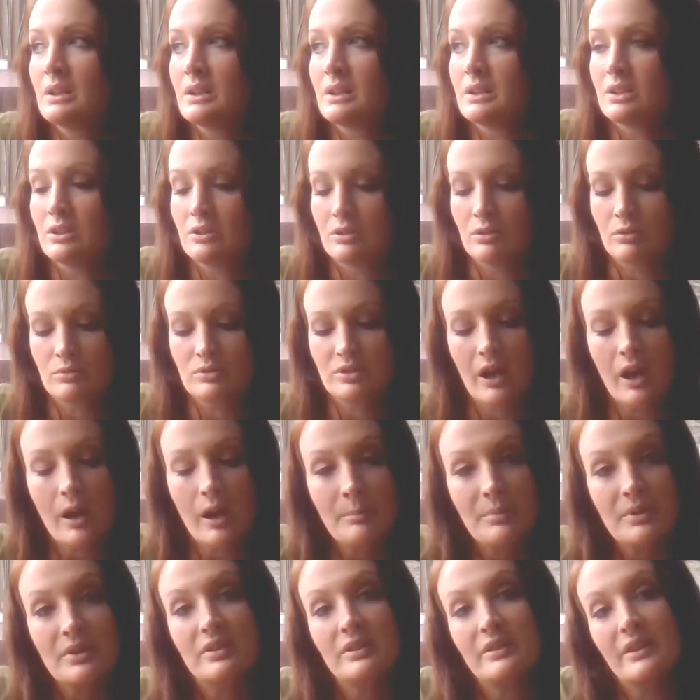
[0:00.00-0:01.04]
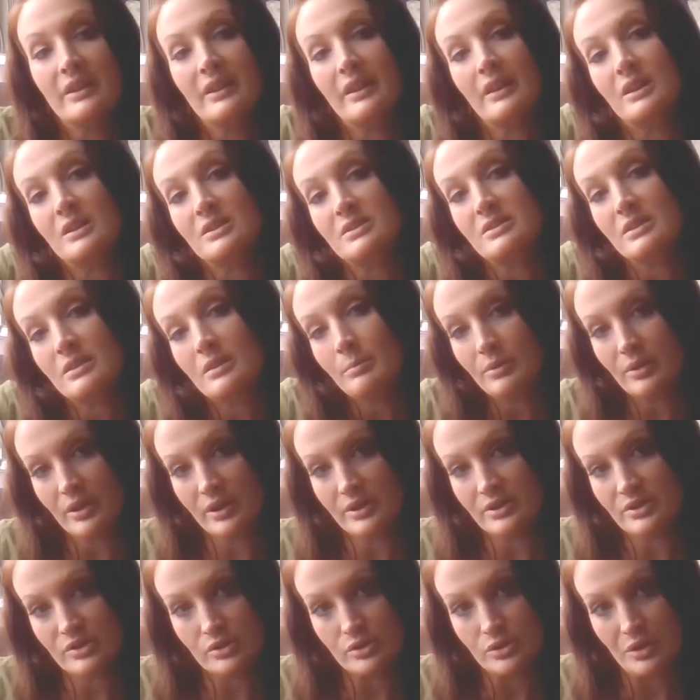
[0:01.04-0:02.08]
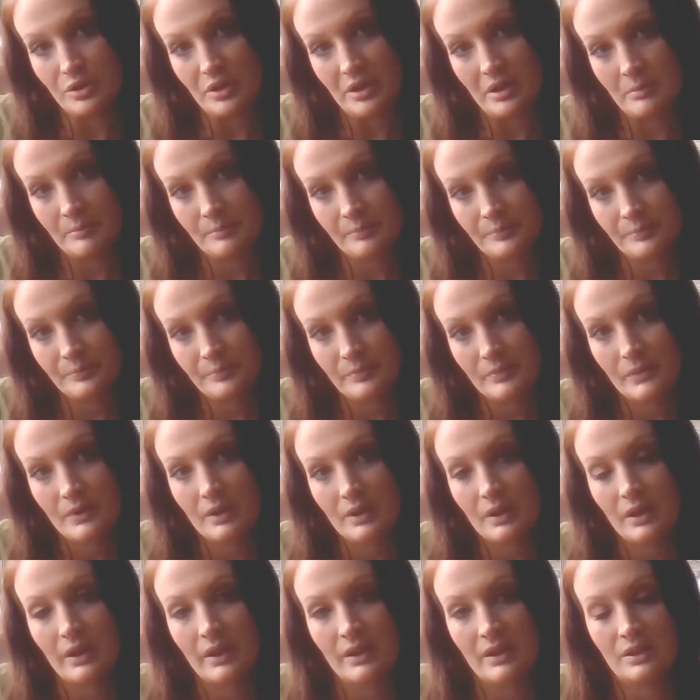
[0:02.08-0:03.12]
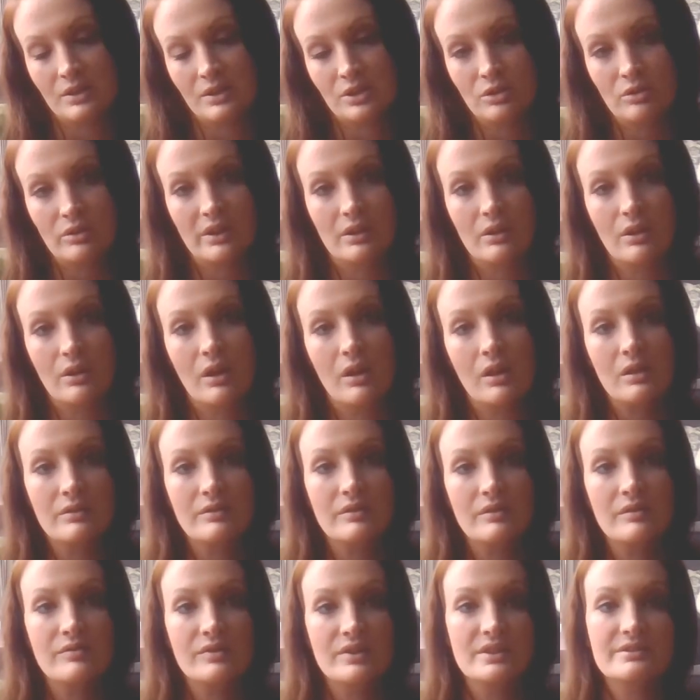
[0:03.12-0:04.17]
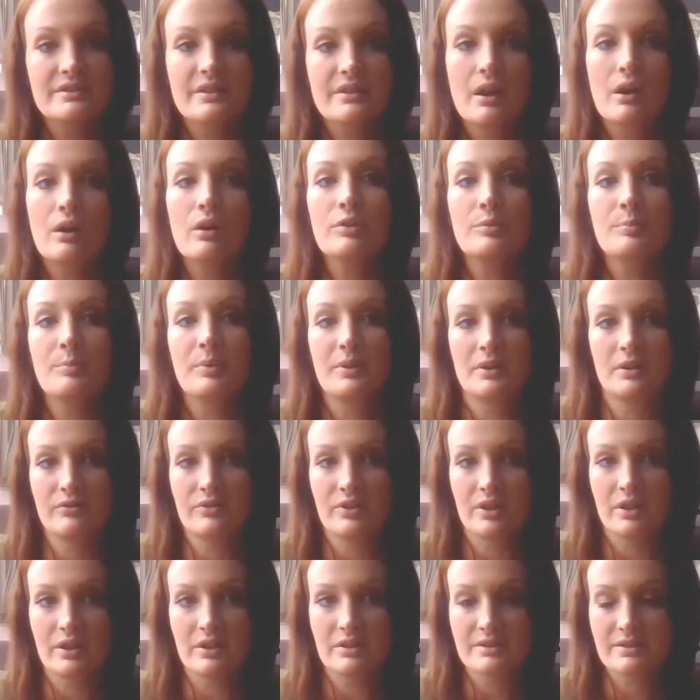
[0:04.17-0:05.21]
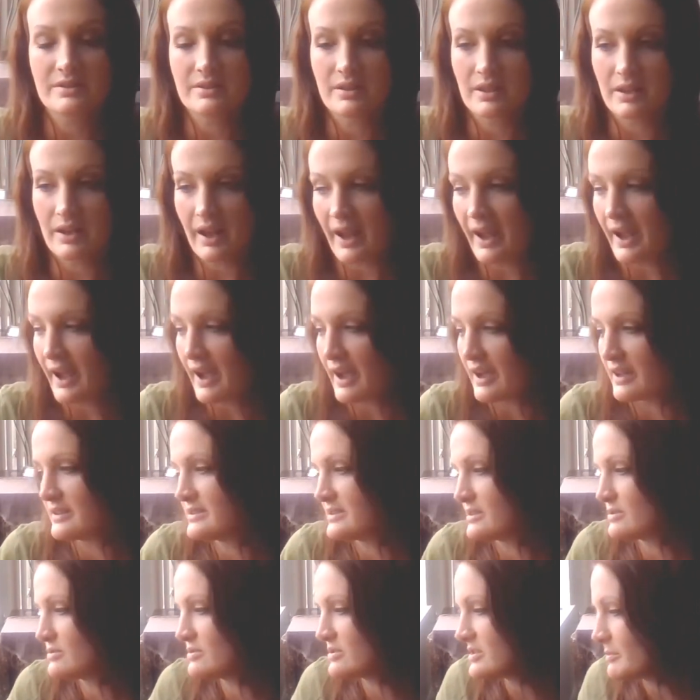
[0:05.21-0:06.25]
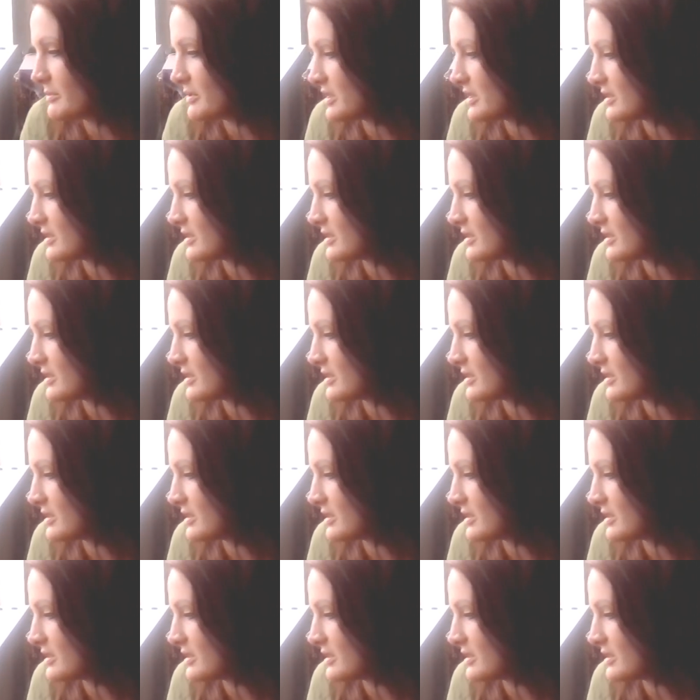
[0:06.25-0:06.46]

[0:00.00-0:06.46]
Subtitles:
topically they get into the bloodstream, and you get all of these health benefits that it has. So some of